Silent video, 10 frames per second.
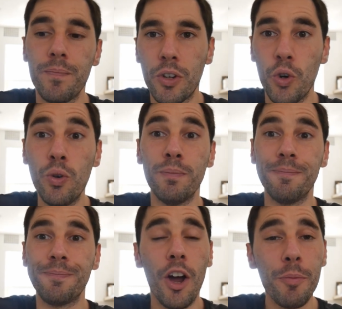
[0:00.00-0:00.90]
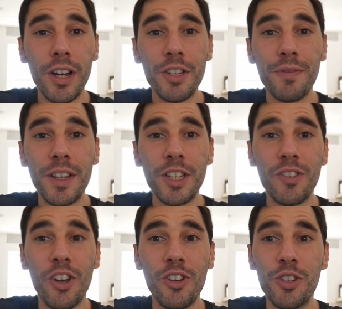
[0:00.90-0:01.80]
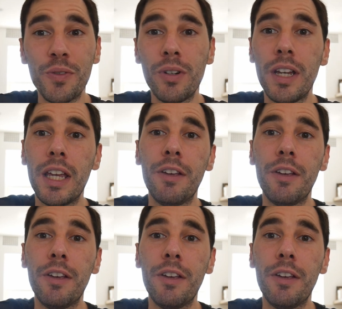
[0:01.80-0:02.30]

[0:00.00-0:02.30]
Cool. I hope you guys found this video useful.